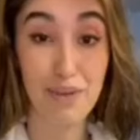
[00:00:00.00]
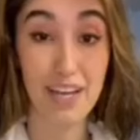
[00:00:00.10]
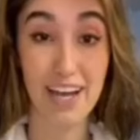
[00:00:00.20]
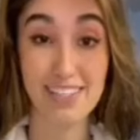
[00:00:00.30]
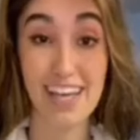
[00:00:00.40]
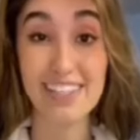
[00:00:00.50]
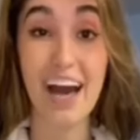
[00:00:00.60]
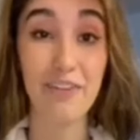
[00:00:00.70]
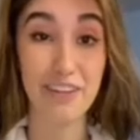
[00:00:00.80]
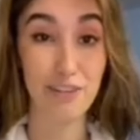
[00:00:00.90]
because that's
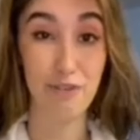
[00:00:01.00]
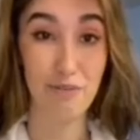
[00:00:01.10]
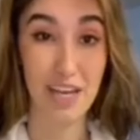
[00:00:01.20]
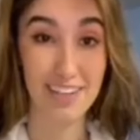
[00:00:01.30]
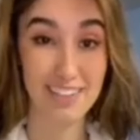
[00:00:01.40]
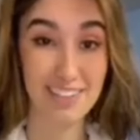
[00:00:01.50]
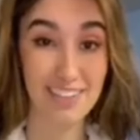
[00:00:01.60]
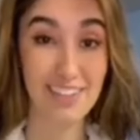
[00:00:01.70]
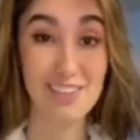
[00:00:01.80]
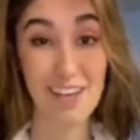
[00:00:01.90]
healthy for me.
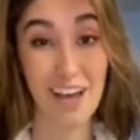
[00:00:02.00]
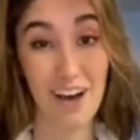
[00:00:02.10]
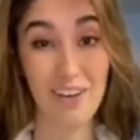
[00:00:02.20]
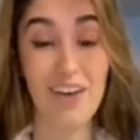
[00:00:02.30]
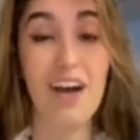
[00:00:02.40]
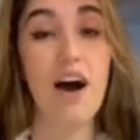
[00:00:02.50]
So,